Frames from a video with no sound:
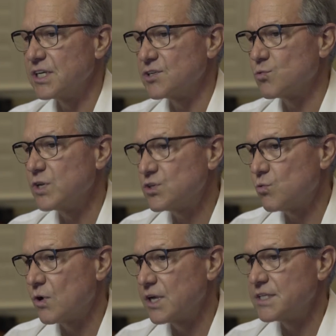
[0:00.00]
is which
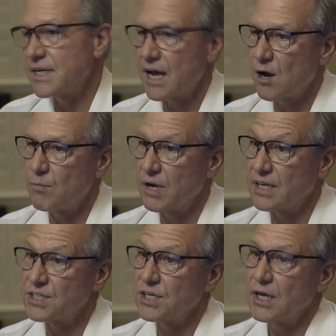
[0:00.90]
ones, how
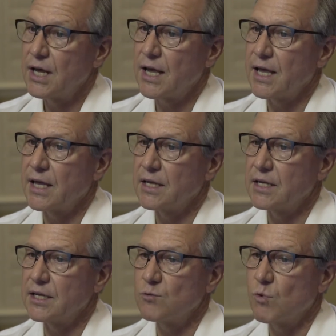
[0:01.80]
much, and
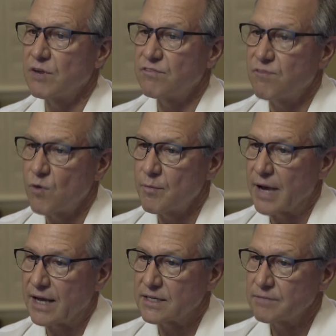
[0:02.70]
in what
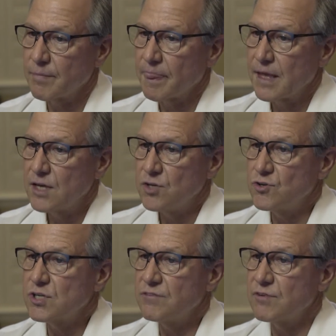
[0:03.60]
format.
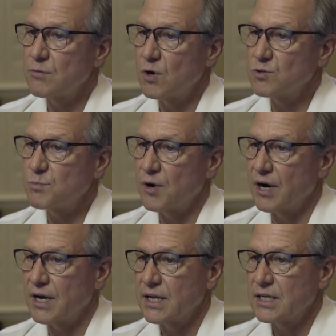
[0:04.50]
Usually, for the most
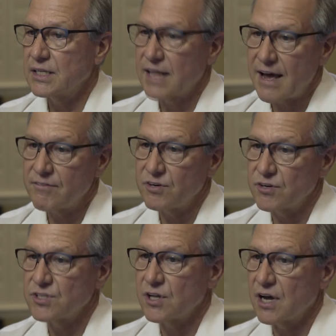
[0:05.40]
part,
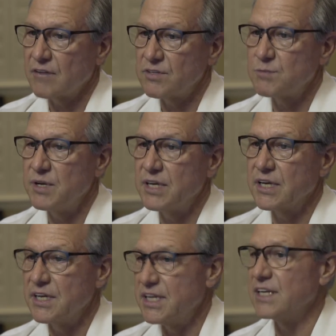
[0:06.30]
lavender is thought of as
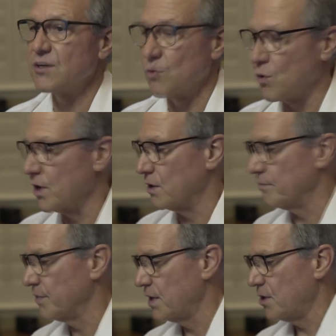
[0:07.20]
being a neat oil.
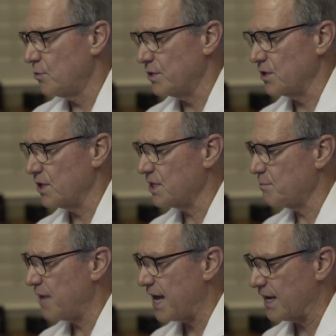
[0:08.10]
When you look at the
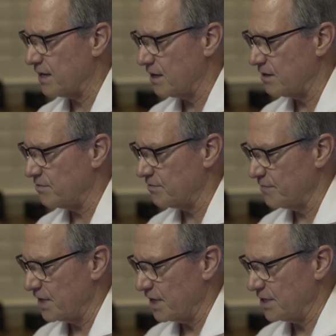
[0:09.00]
back of
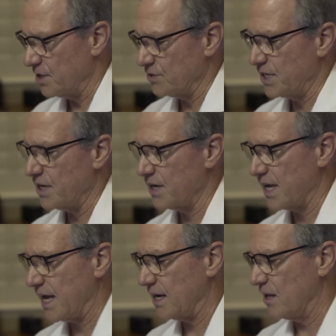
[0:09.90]
a doTERRA
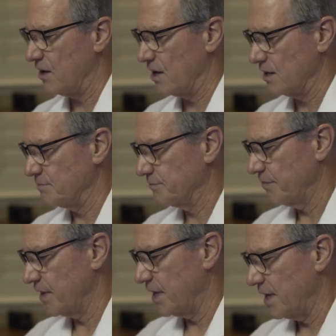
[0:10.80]
catalog
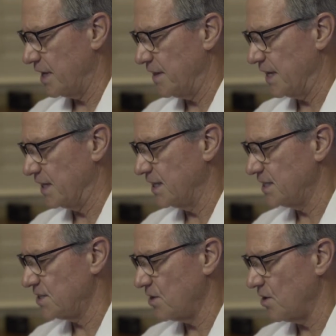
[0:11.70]
and they
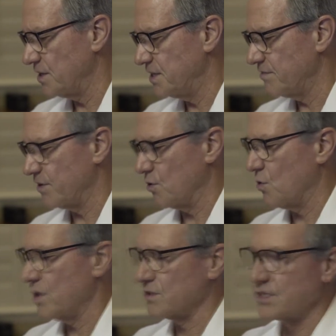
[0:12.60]
list all the different
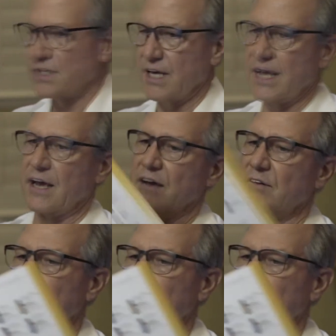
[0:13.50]
oils that they have,